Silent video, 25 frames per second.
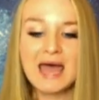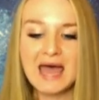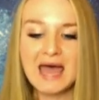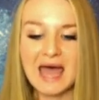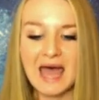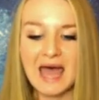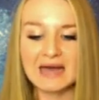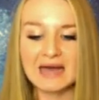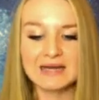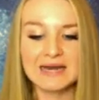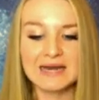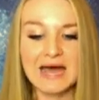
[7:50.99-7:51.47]

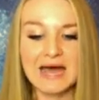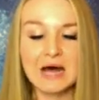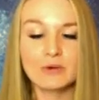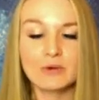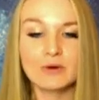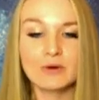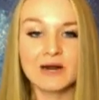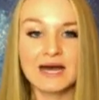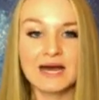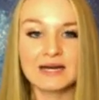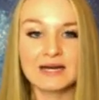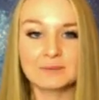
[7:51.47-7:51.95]
And now we're
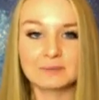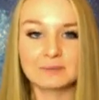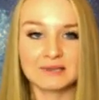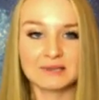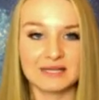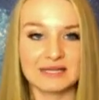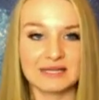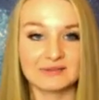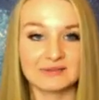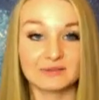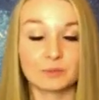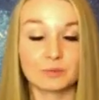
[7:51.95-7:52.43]
at a
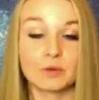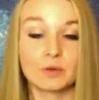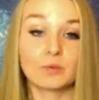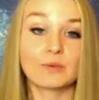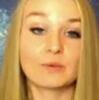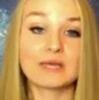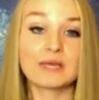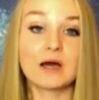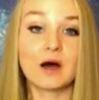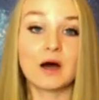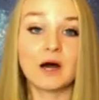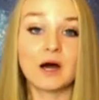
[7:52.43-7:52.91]
place where
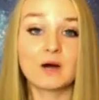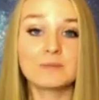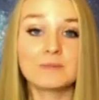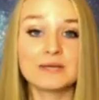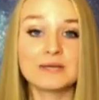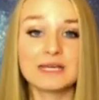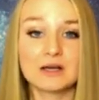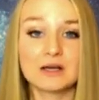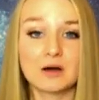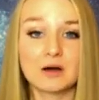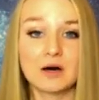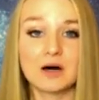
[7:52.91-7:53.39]
we are
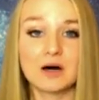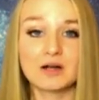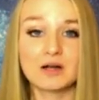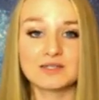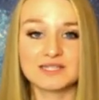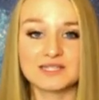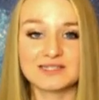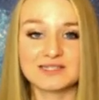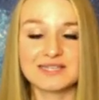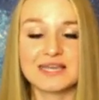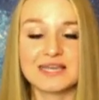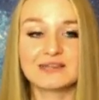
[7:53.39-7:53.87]
being called
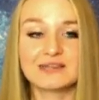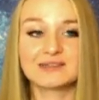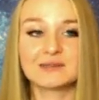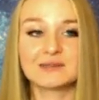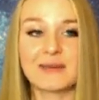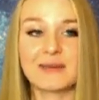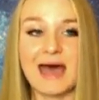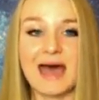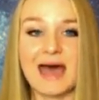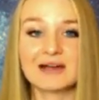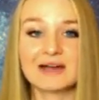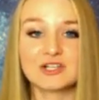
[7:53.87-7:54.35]
to take some
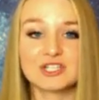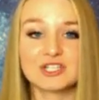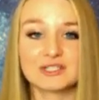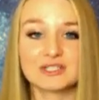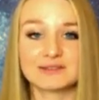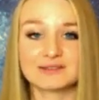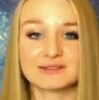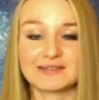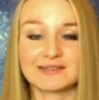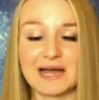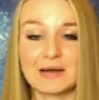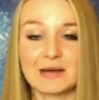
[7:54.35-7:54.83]

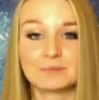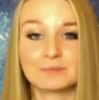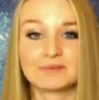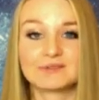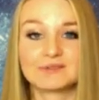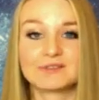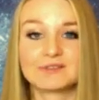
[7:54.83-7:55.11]
action steps